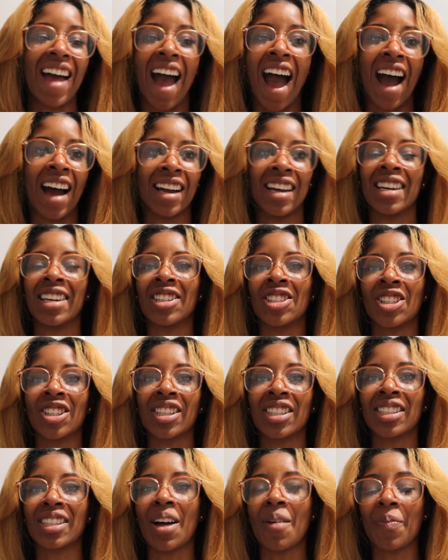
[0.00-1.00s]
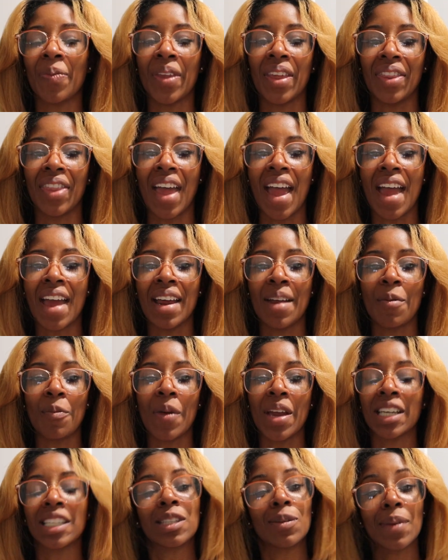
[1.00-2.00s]
it's just something that
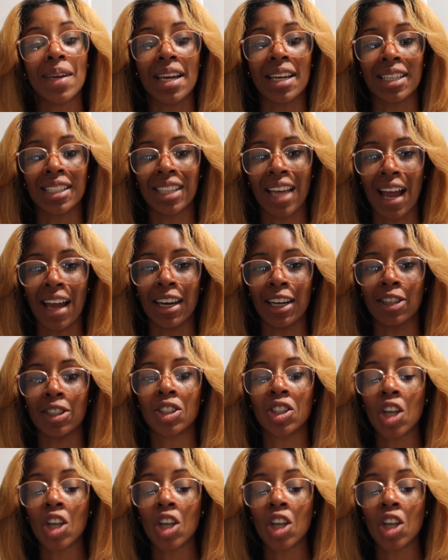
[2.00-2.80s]
makes me excited.